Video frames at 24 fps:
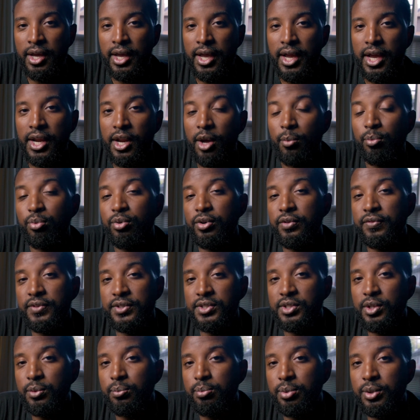And on previous
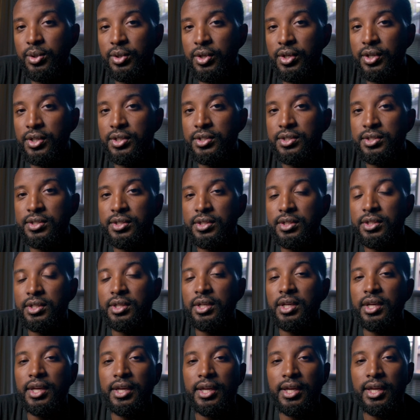computers,
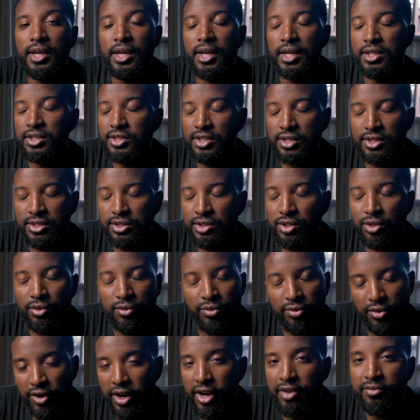it just took
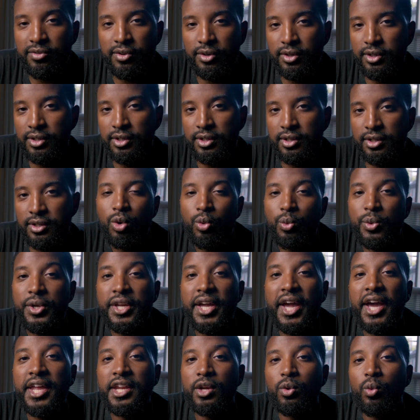forever.
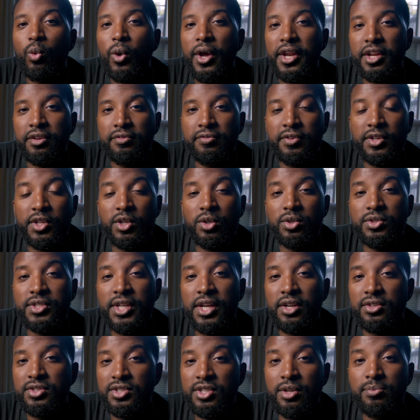We edit wedding videos that
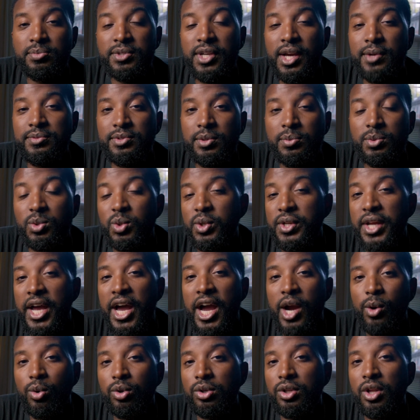are sometimes up to an
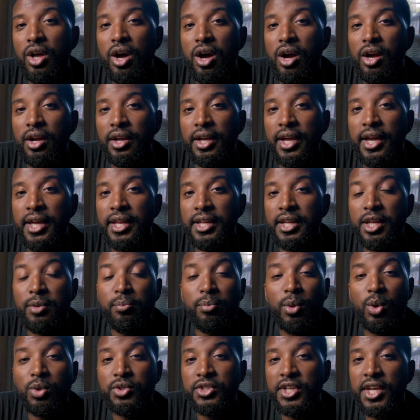hour long, and in
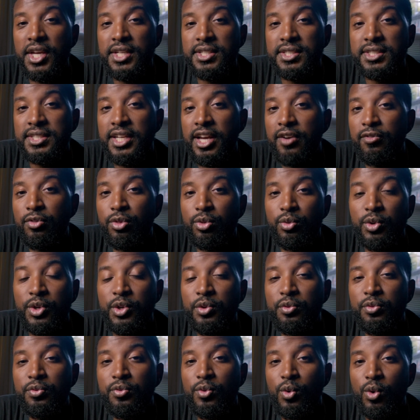most cases have 3 to
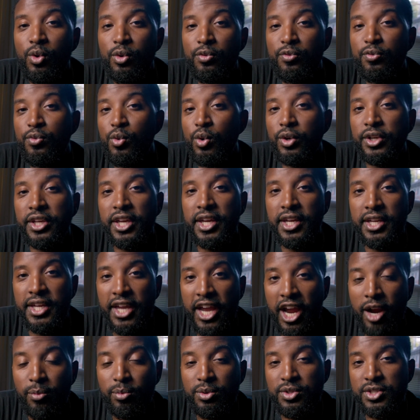4 4K
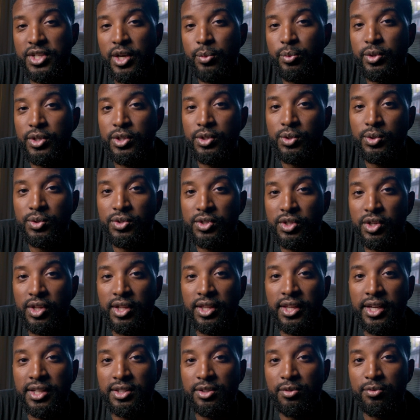cameras that we use to
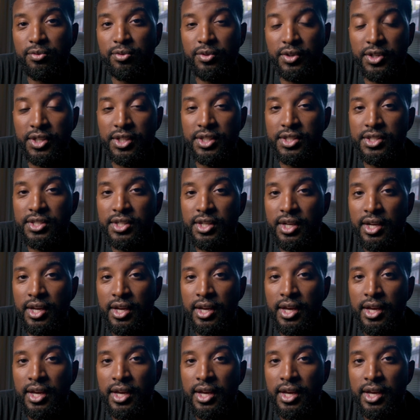collect the footage.